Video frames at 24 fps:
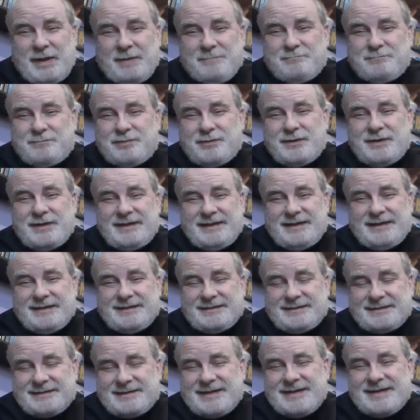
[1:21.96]

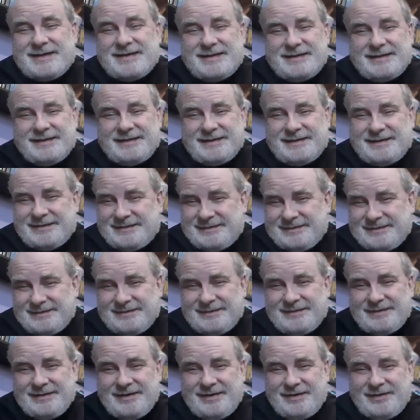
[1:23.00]
brilliant take
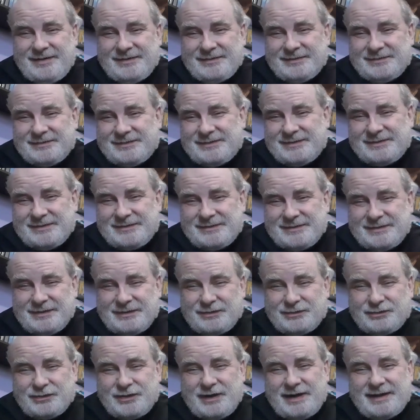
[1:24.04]
on the
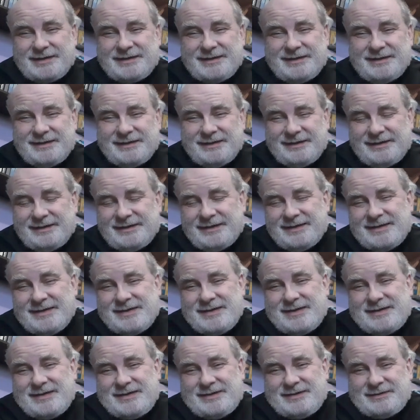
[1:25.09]
Dracula
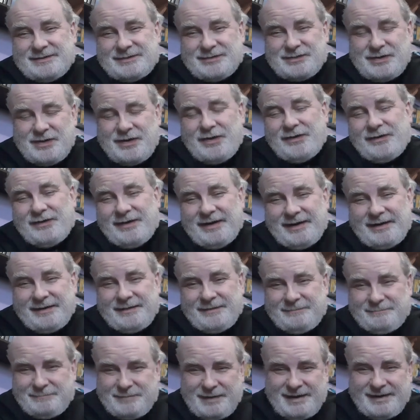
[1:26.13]

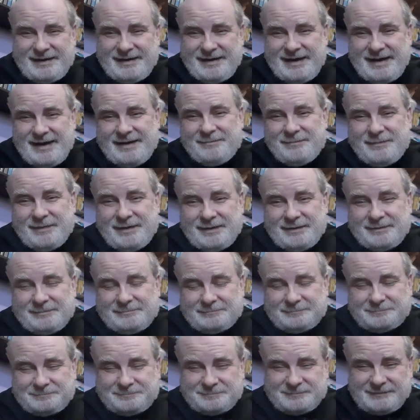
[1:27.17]
story by Hammer,
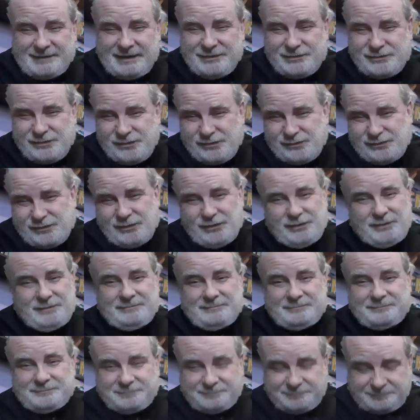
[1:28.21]
as usual.
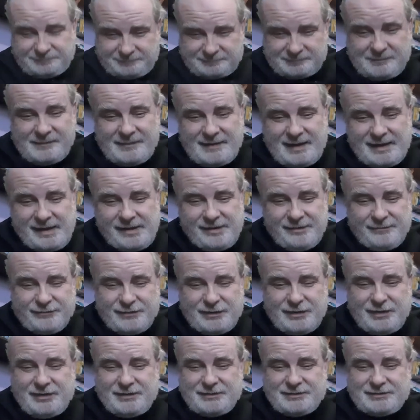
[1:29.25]
And of
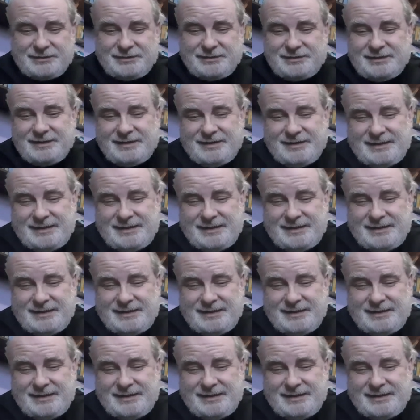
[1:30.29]
course,